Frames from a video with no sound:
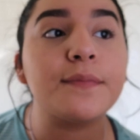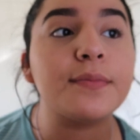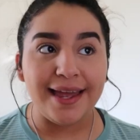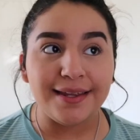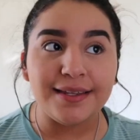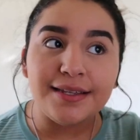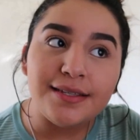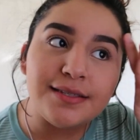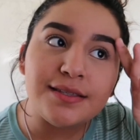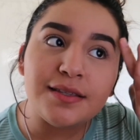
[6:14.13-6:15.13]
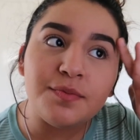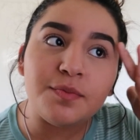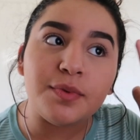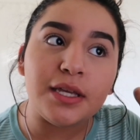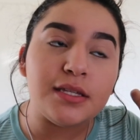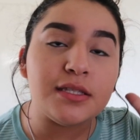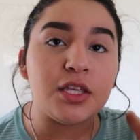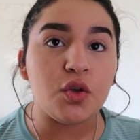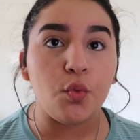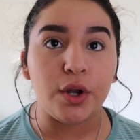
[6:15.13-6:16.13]
That is the base
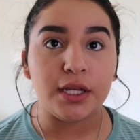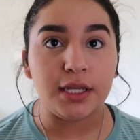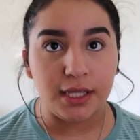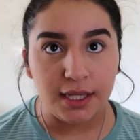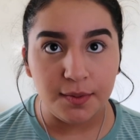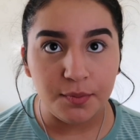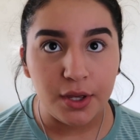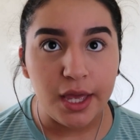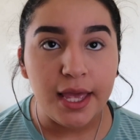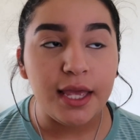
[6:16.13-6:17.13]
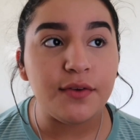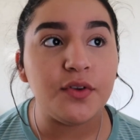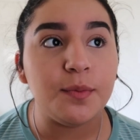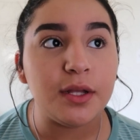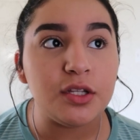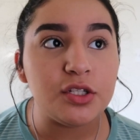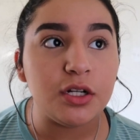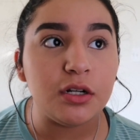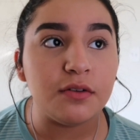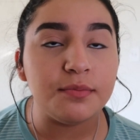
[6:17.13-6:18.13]
that you want to keep if you're barely
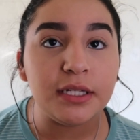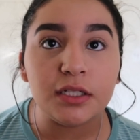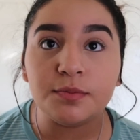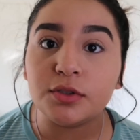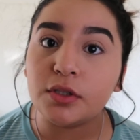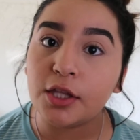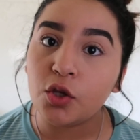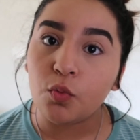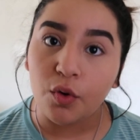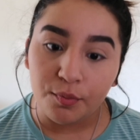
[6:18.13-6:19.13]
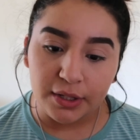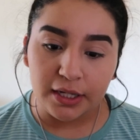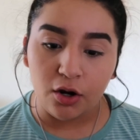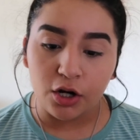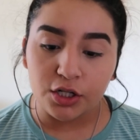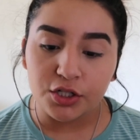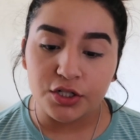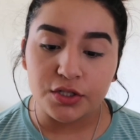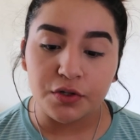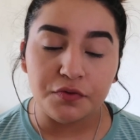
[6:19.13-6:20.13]
starting off makeup, so that you won't make it hard on
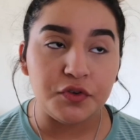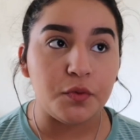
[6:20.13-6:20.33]
yourself.